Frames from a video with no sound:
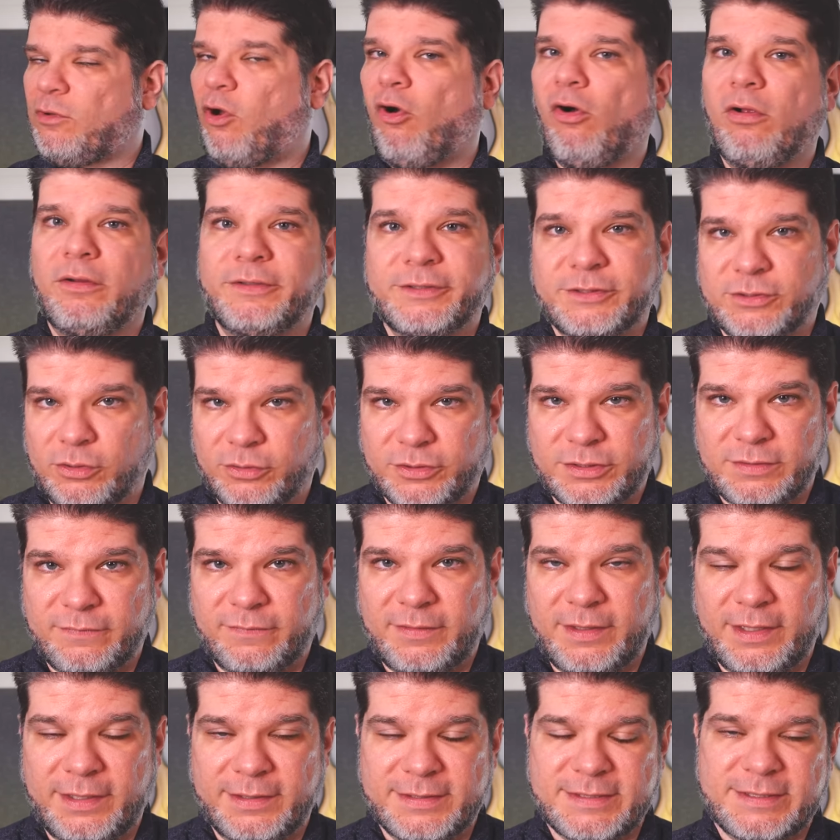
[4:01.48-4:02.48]
all sorts of
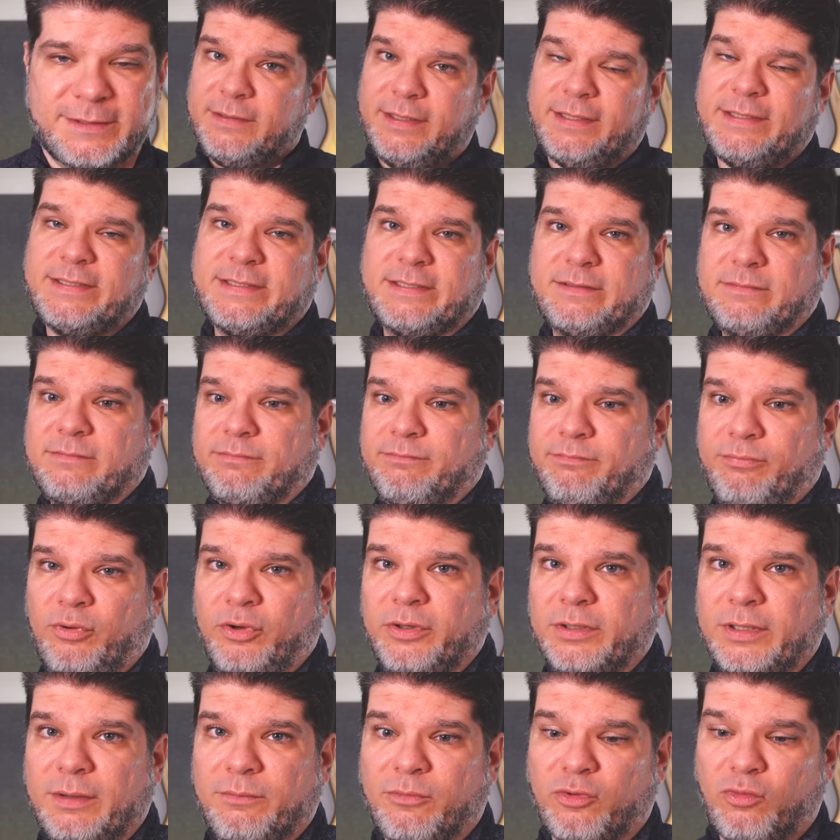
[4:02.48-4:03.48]
things. So that's
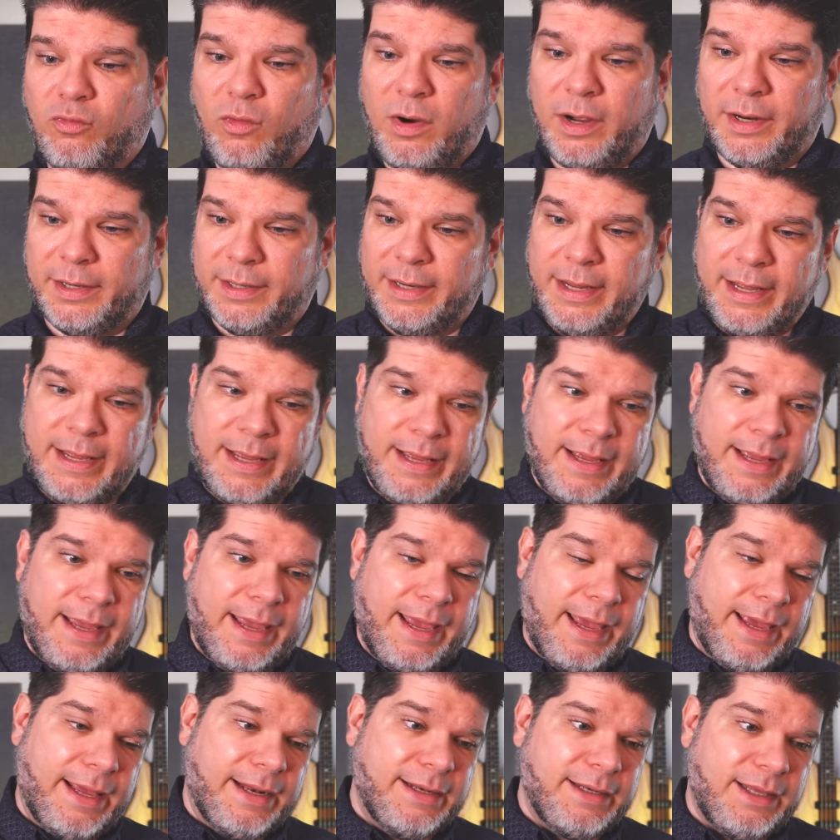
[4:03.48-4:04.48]
point number one.
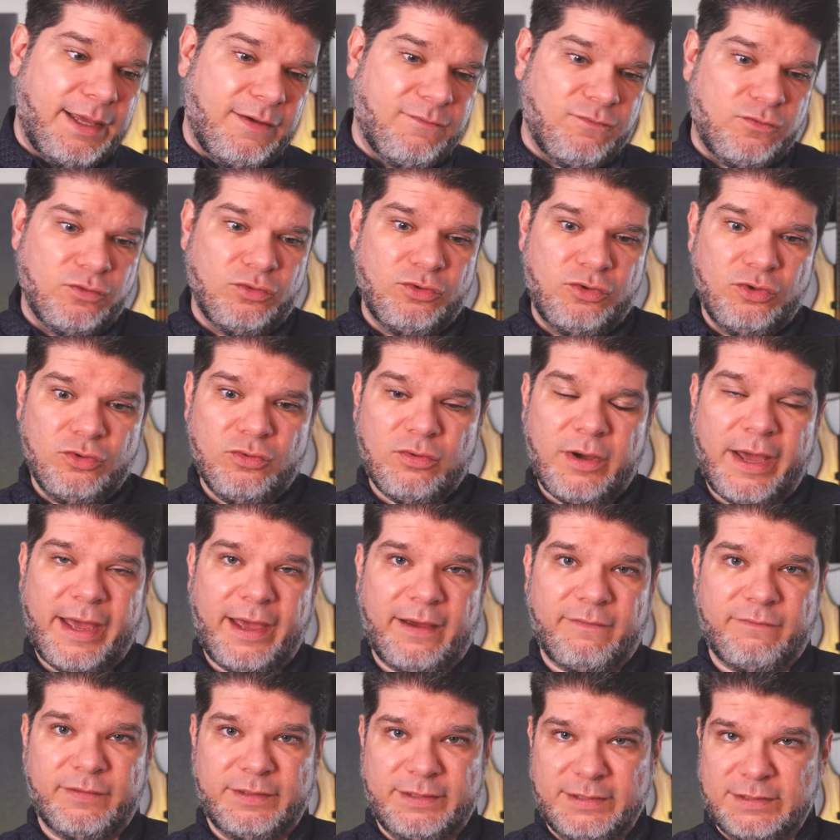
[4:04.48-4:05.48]
And if you do
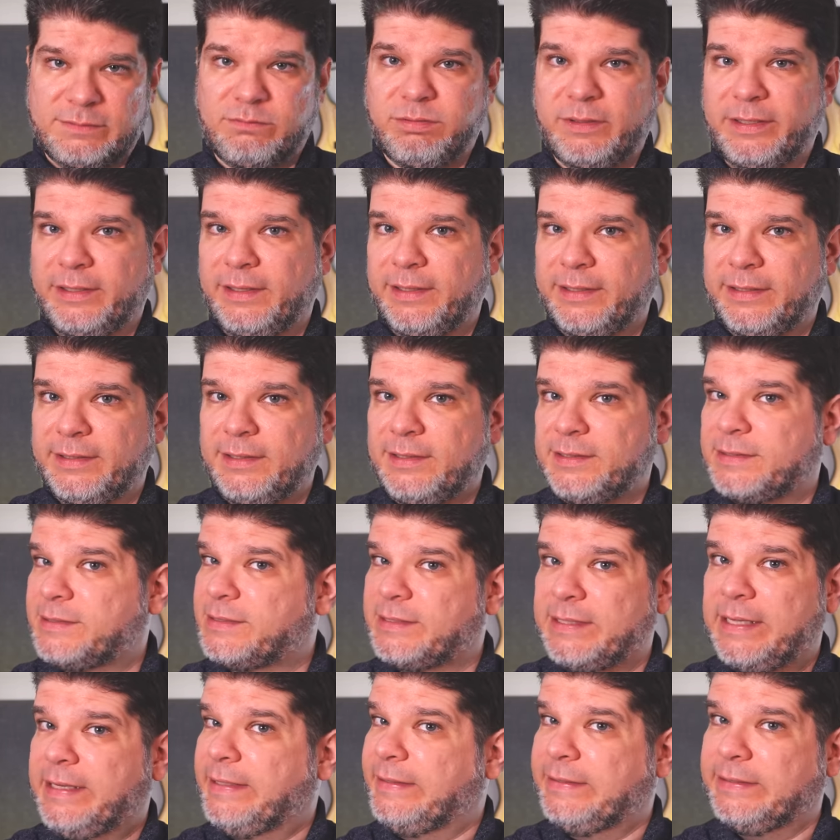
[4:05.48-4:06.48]
have a display like
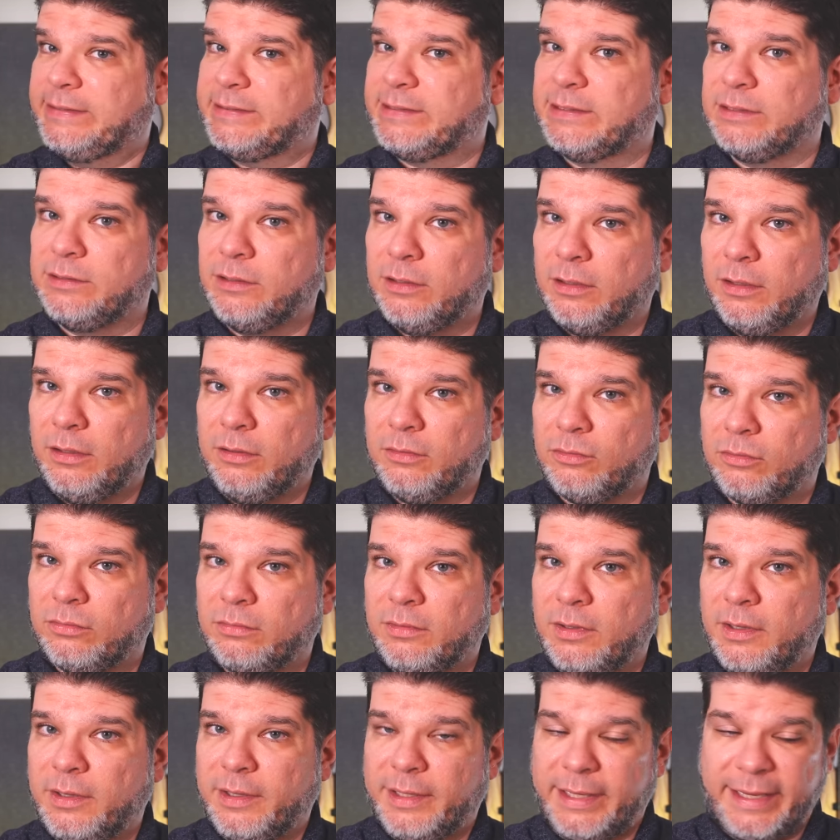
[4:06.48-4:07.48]
this, it doesn't glow.
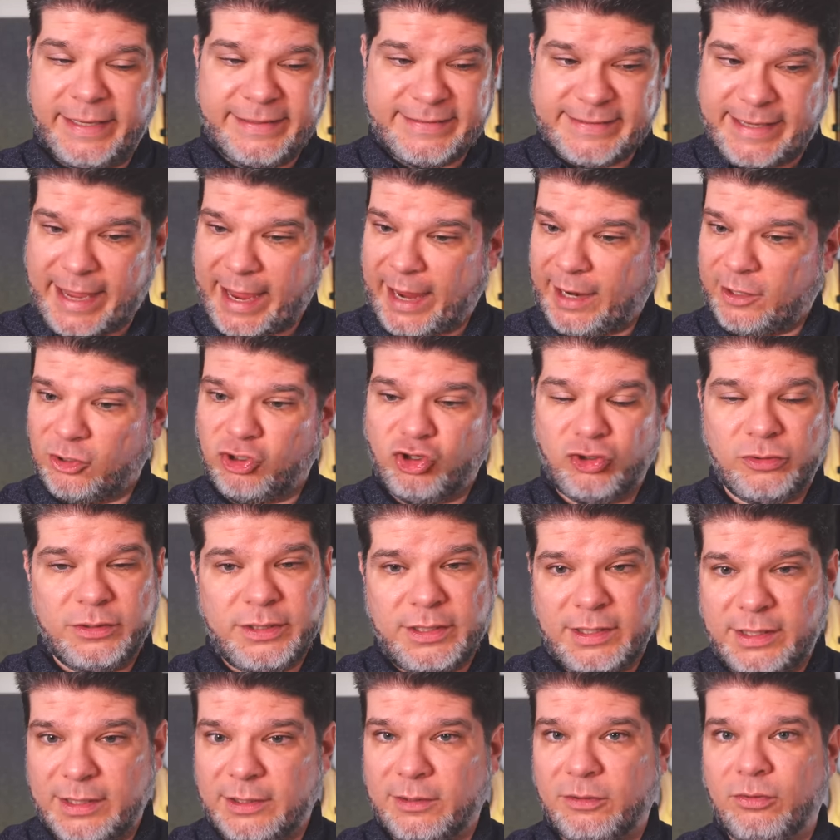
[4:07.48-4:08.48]
It's
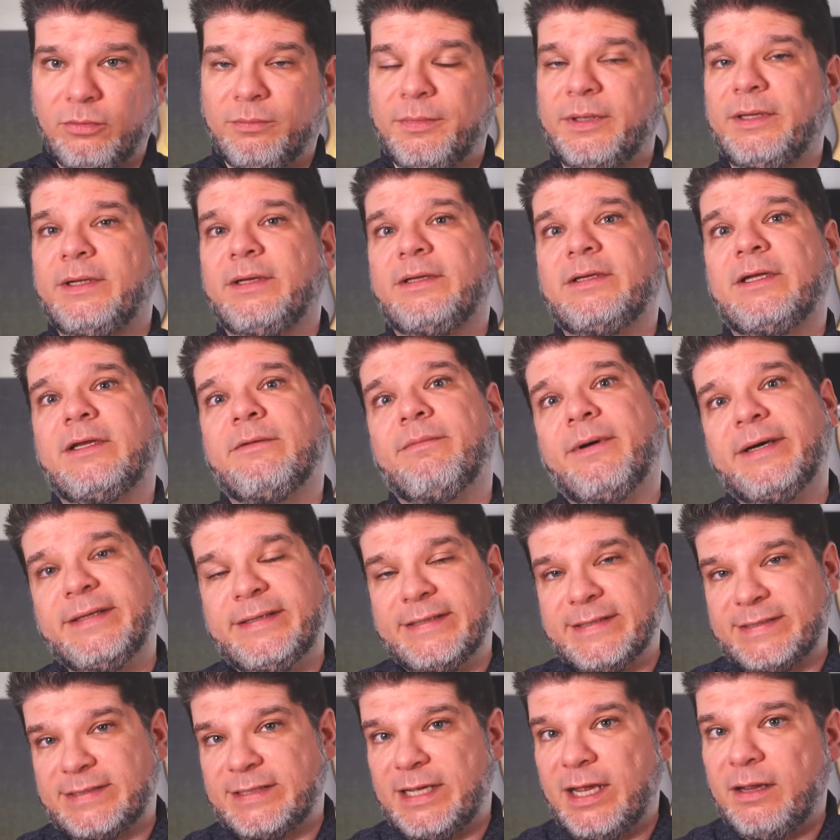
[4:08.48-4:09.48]
actually illuminated by
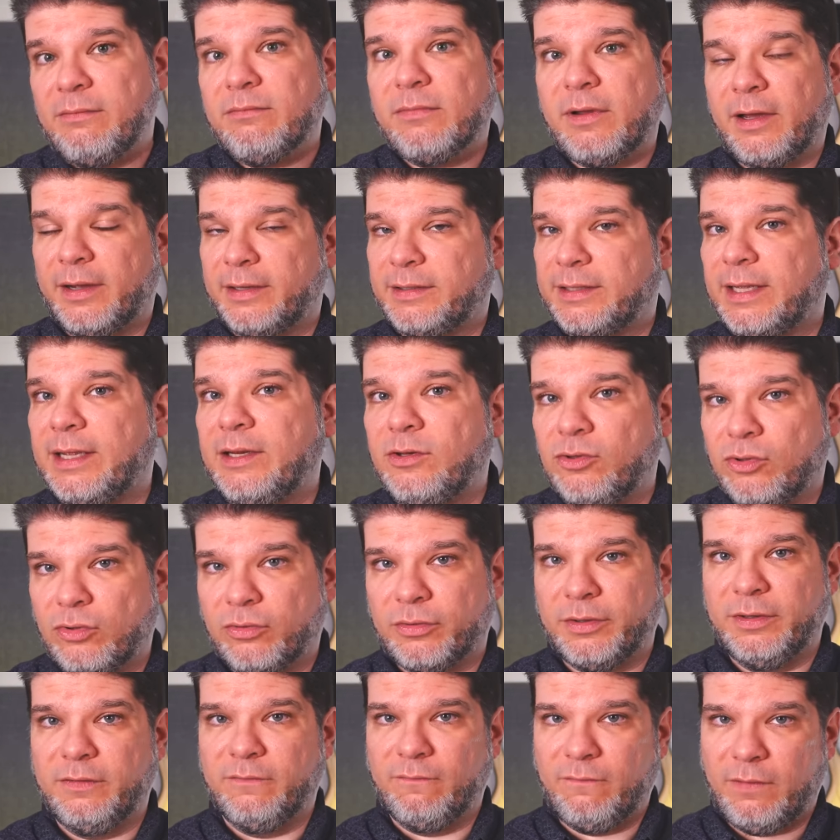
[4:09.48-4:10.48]
the same light in
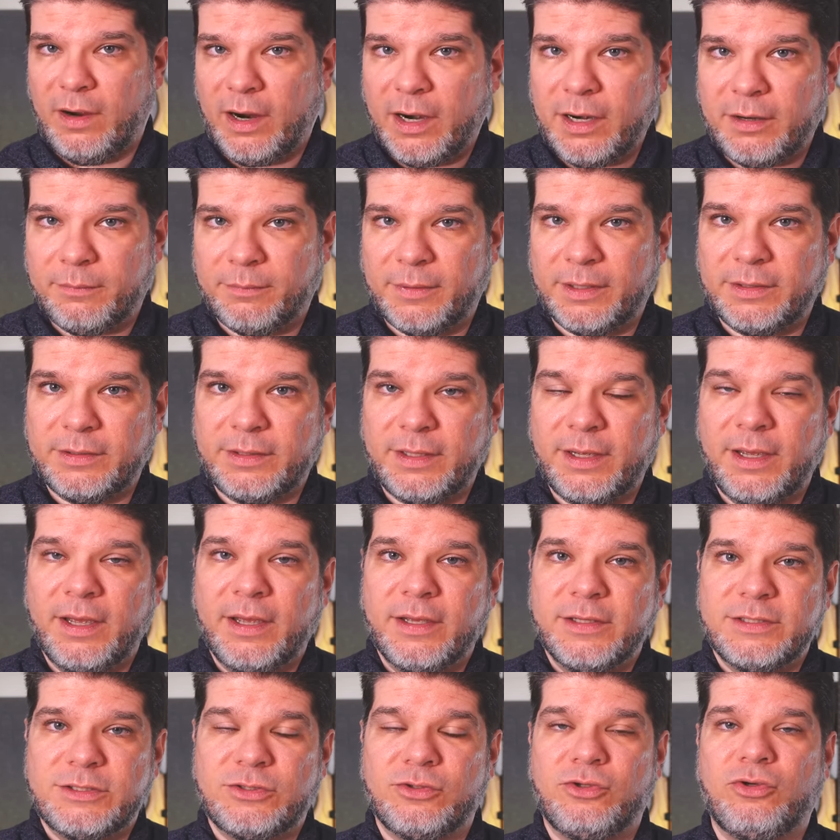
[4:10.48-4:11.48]
your environment.
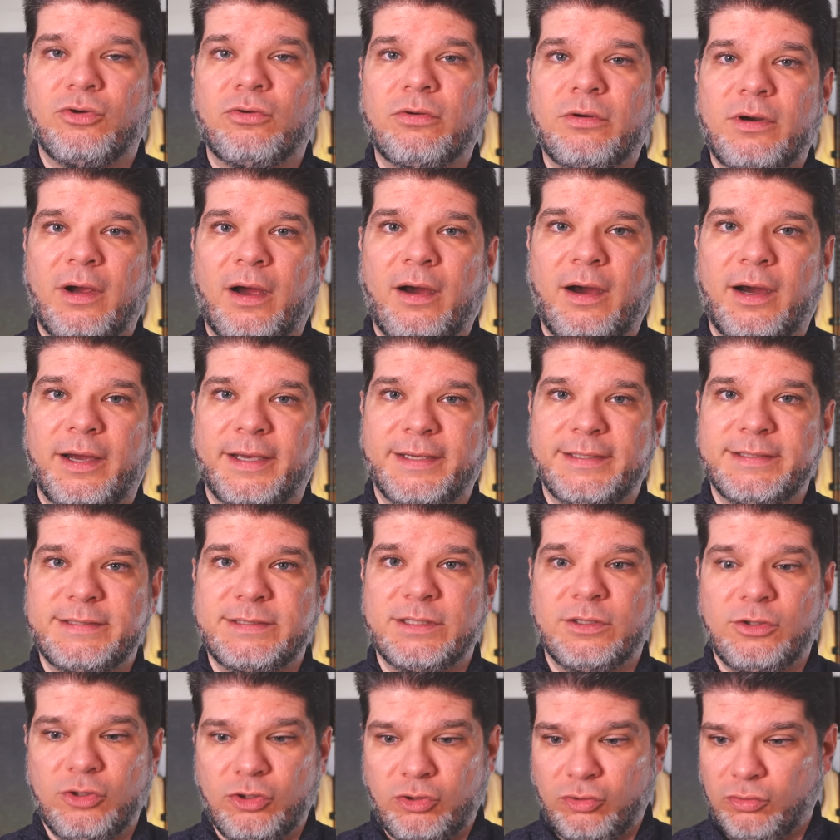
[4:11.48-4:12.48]
So your
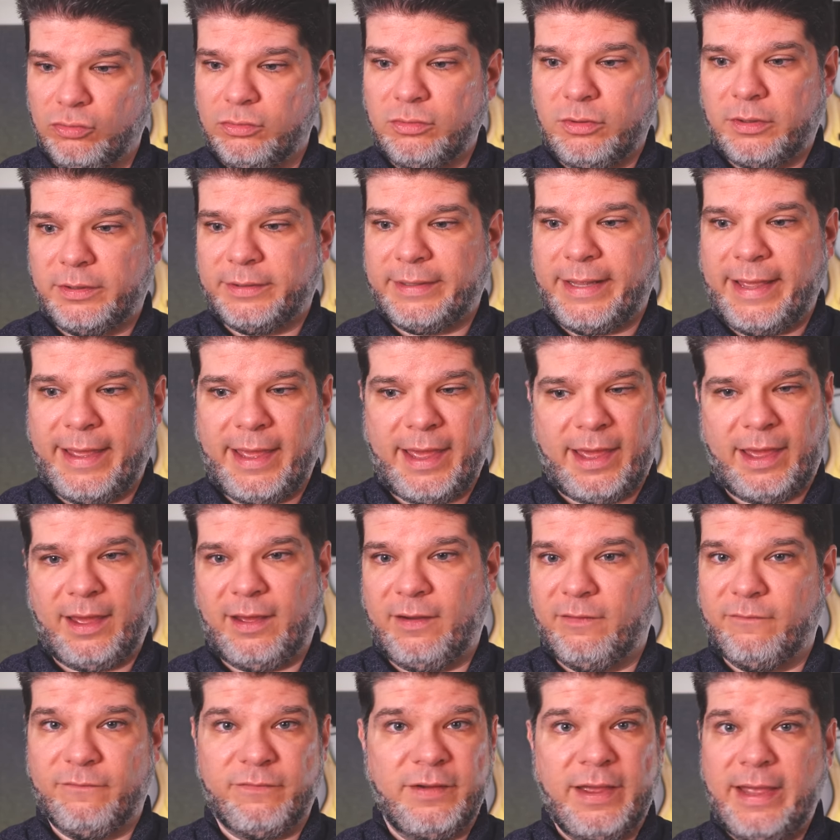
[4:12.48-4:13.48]
eyes do not
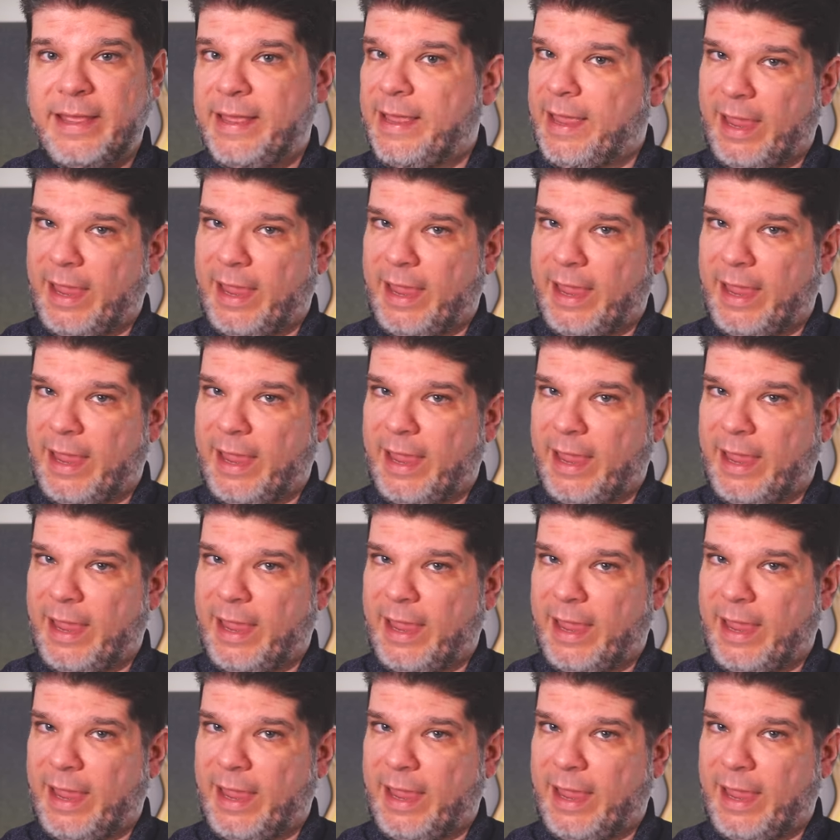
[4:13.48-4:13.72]
have